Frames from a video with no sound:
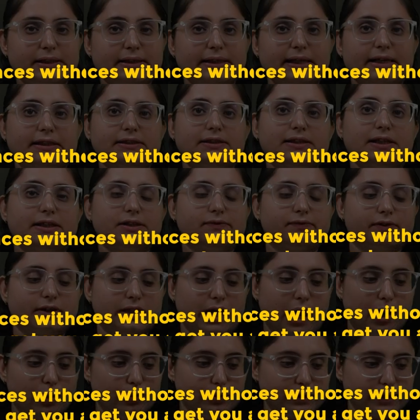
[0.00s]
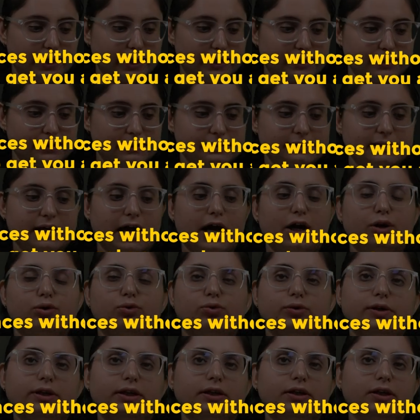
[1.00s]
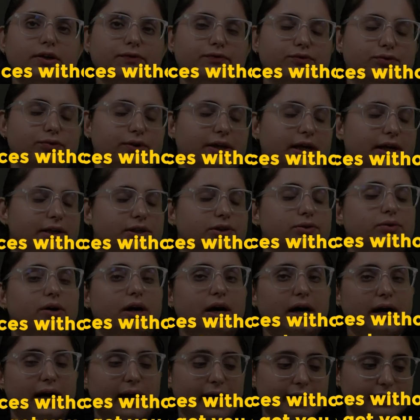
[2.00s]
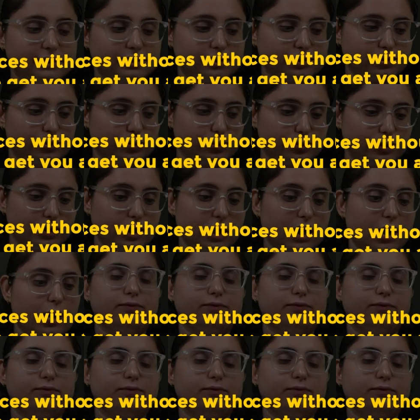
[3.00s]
sentences without errors are good enough to get you a high score.